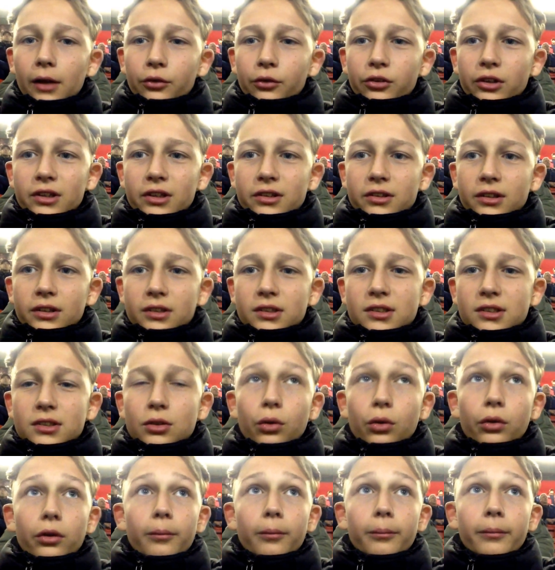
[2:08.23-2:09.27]
It was easier to
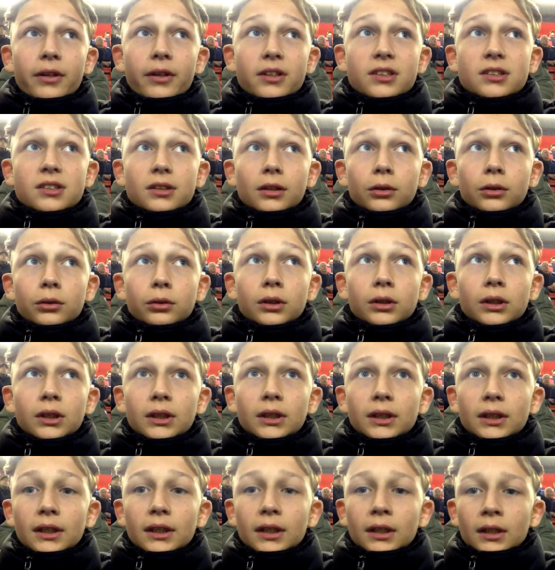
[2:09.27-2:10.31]
score than miss, so
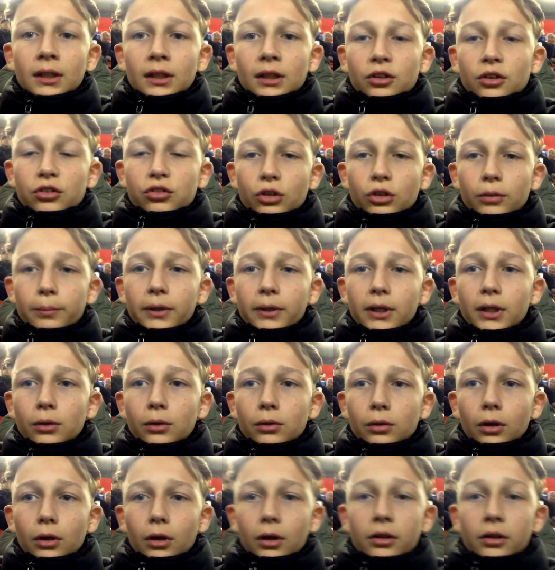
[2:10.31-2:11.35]
should have
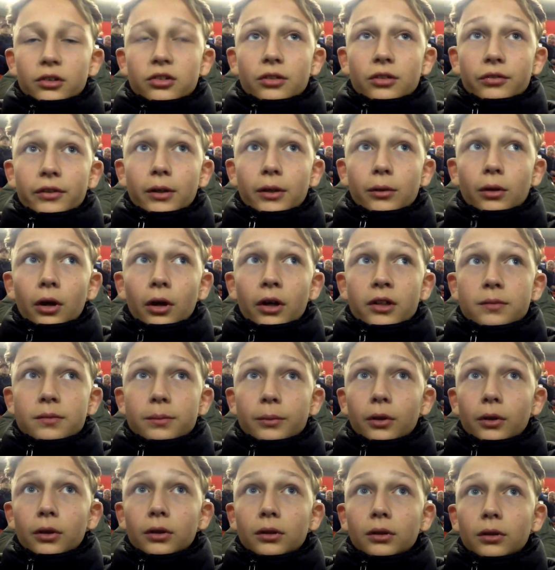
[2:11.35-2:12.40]
equalised,
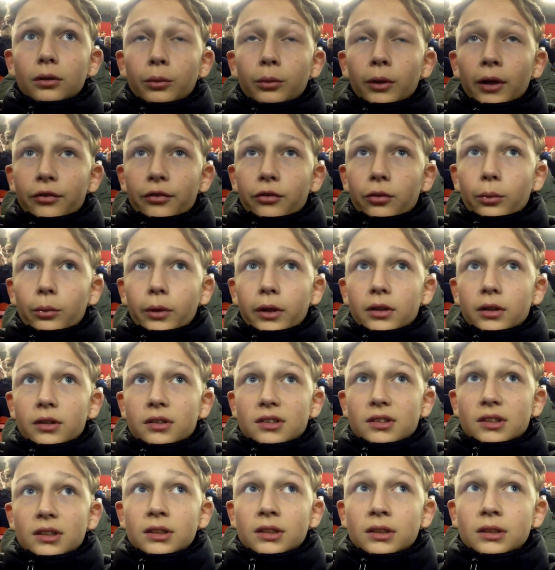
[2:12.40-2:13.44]
but we'll have to wait and
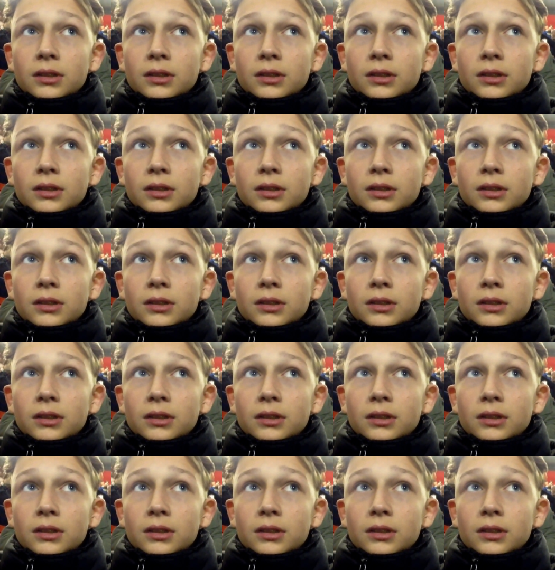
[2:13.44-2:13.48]
see.